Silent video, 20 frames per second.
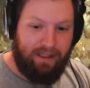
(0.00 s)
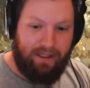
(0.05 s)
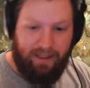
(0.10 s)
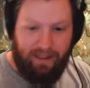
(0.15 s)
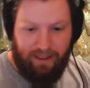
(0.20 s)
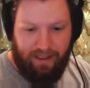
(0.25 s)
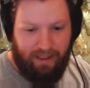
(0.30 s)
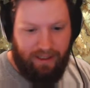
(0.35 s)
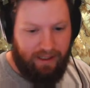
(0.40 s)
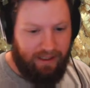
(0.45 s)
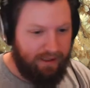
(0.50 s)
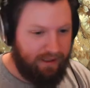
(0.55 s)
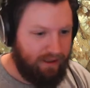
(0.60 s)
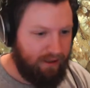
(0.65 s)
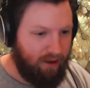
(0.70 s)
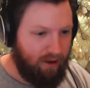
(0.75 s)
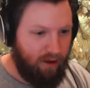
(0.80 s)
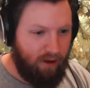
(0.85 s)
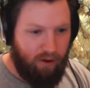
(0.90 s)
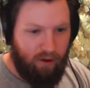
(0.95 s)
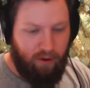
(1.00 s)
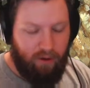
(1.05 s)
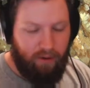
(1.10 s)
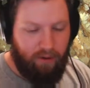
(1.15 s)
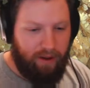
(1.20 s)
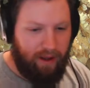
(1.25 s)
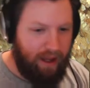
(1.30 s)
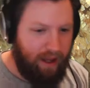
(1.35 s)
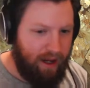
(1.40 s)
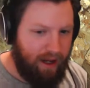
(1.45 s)
It is
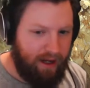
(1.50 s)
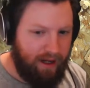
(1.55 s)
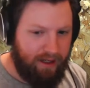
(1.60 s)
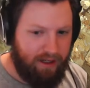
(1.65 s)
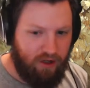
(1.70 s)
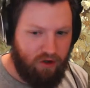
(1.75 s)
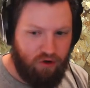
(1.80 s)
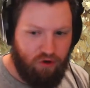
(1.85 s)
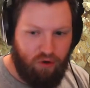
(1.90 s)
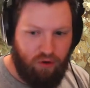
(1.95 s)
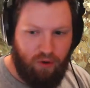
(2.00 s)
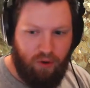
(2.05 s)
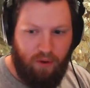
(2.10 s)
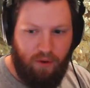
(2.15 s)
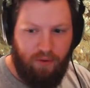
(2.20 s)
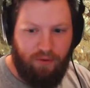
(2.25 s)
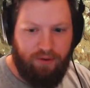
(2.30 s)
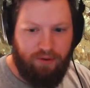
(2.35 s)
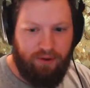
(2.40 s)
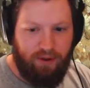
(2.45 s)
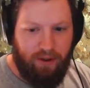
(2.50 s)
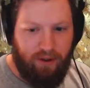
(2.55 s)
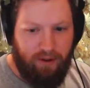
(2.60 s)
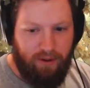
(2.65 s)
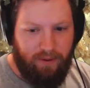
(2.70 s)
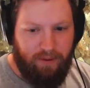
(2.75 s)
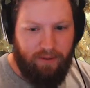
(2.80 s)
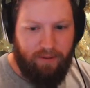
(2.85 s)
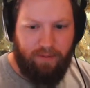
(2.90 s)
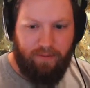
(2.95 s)
all AI controlled,
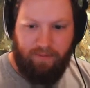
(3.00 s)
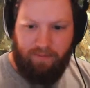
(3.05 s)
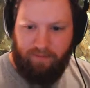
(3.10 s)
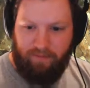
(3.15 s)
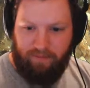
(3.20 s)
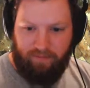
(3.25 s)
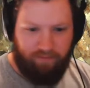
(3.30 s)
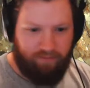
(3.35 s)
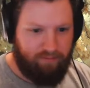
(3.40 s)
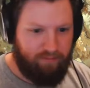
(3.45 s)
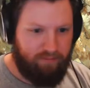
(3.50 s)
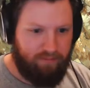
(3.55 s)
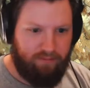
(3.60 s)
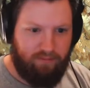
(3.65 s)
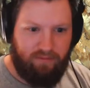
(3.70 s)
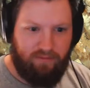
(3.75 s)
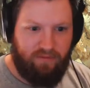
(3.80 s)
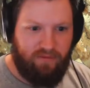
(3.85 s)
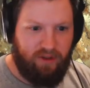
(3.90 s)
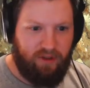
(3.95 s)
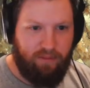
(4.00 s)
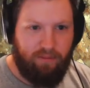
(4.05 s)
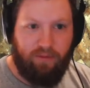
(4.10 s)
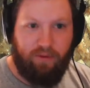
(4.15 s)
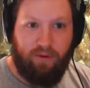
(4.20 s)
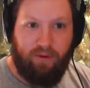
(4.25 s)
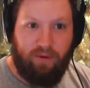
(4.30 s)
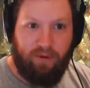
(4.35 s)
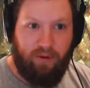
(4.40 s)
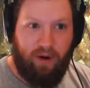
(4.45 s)
so some
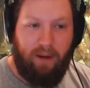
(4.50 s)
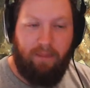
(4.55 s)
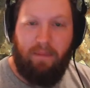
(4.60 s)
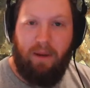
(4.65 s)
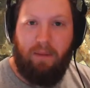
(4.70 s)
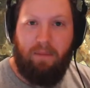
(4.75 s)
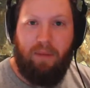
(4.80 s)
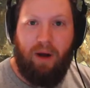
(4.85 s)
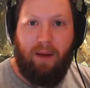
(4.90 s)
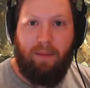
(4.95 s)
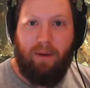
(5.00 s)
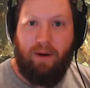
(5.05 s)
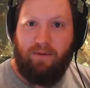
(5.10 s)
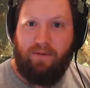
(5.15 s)
crap may pop off